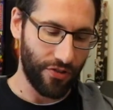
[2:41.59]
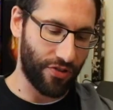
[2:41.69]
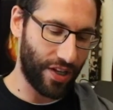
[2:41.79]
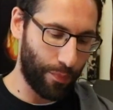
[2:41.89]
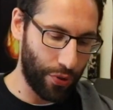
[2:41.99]
So
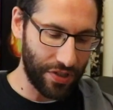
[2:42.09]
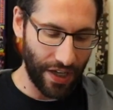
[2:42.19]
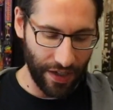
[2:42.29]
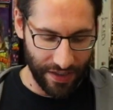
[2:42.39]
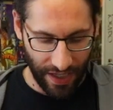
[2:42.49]
to put
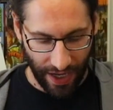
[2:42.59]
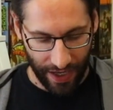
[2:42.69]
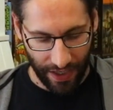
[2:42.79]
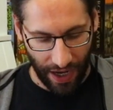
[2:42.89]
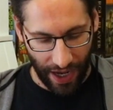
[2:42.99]
down a
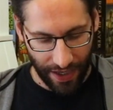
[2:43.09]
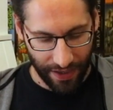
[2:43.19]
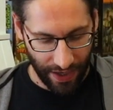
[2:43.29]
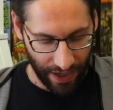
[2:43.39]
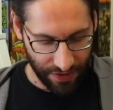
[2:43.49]
10, I
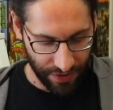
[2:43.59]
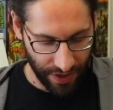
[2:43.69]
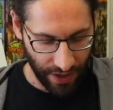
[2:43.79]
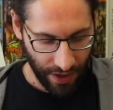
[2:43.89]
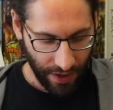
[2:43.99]
could
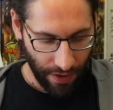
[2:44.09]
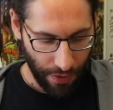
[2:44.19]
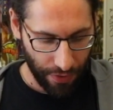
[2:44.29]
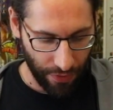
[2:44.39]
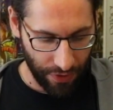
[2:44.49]
actually
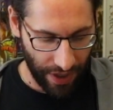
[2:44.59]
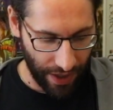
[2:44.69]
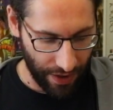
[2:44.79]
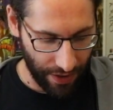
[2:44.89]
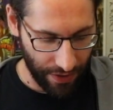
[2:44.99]
throw
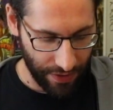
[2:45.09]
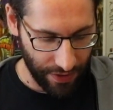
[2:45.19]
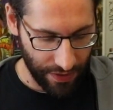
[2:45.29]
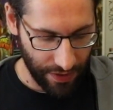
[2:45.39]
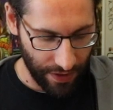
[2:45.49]
down,
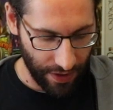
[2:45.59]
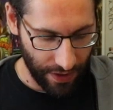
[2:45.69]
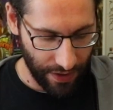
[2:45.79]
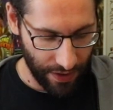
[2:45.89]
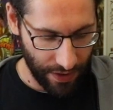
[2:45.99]

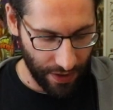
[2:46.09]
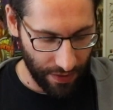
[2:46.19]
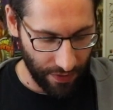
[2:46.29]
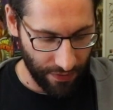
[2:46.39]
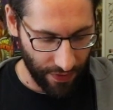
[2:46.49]

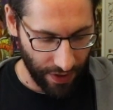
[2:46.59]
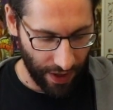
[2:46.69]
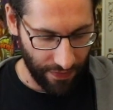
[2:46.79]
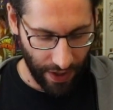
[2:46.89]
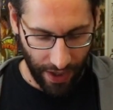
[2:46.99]
if I
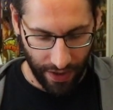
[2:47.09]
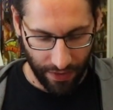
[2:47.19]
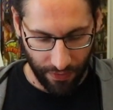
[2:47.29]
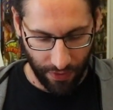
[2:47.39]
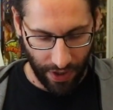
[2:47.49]
have it, I
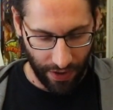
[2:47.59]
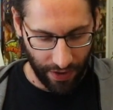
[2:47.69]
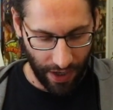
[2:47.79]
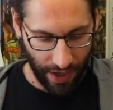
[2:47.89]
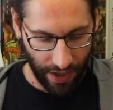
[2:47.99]
could throw down
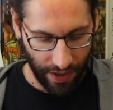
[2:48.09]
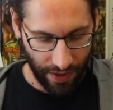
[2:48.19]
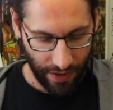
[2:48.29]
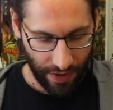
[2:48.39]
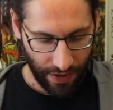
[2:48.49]

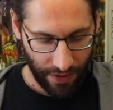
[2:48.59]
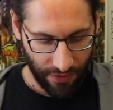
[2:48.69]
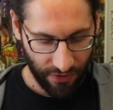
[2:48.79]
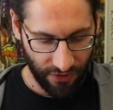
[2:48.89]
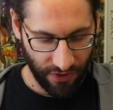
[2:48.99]
a
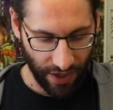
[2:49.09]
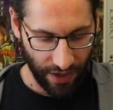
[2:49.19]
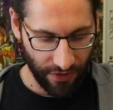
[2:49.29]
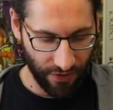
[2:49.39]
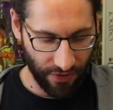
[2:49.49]

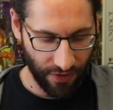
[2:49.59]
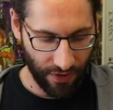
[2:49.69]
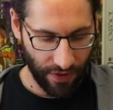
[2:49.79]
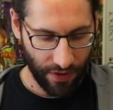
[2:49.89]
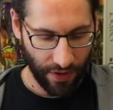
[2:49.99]
6
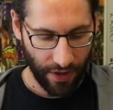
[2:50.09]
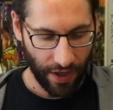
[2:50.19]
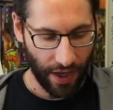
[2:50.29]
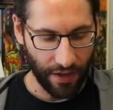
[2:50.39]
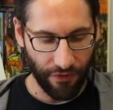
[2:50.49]

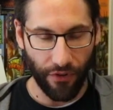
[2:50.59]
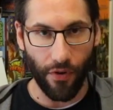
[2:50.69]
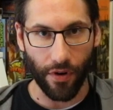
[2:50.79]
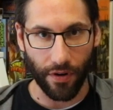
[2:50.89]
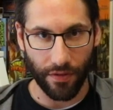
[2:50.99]
and a
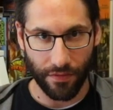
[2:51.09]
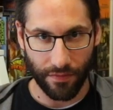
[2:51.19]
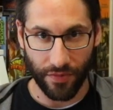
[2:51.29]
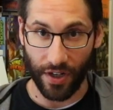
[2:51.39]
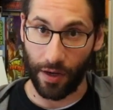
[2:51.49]
4.
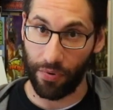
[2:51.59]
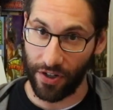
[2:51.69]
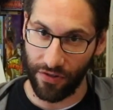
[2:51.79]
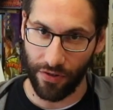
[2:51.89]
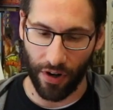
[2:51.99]
And I'd play
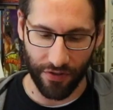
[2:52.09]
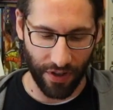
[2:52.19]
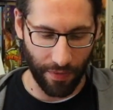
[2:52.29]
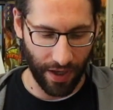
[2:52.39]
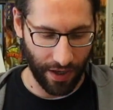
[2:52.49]
2 cards
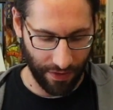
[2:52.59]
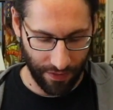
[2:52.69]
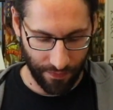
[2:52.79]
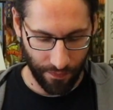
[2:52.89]
out of my hand.